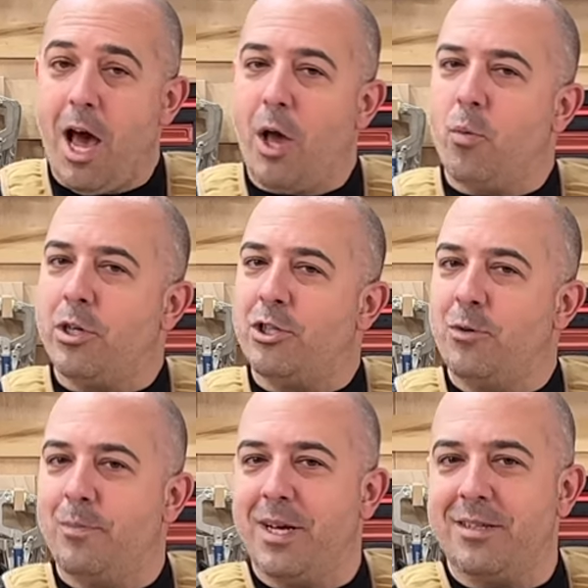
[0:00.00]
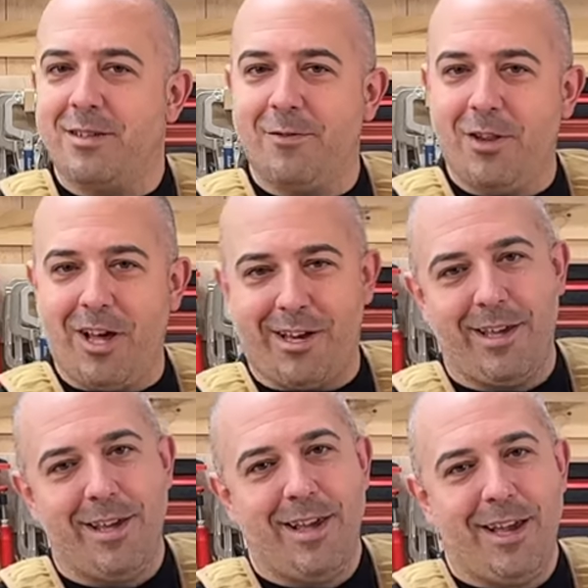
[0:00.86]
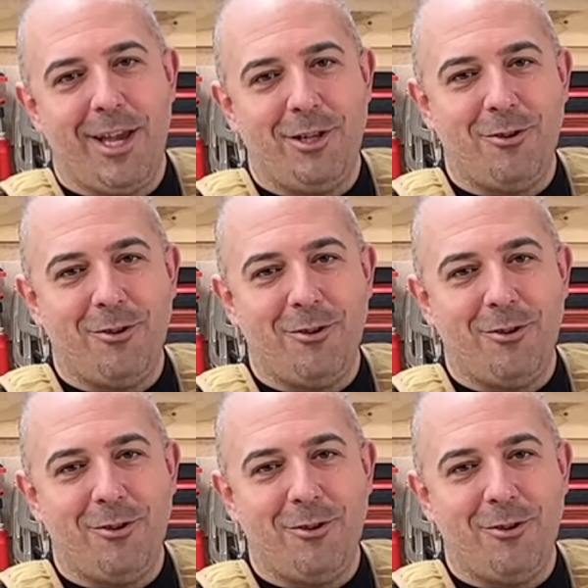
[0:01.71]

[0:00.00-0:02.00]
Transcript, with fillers: I wish you best of luck in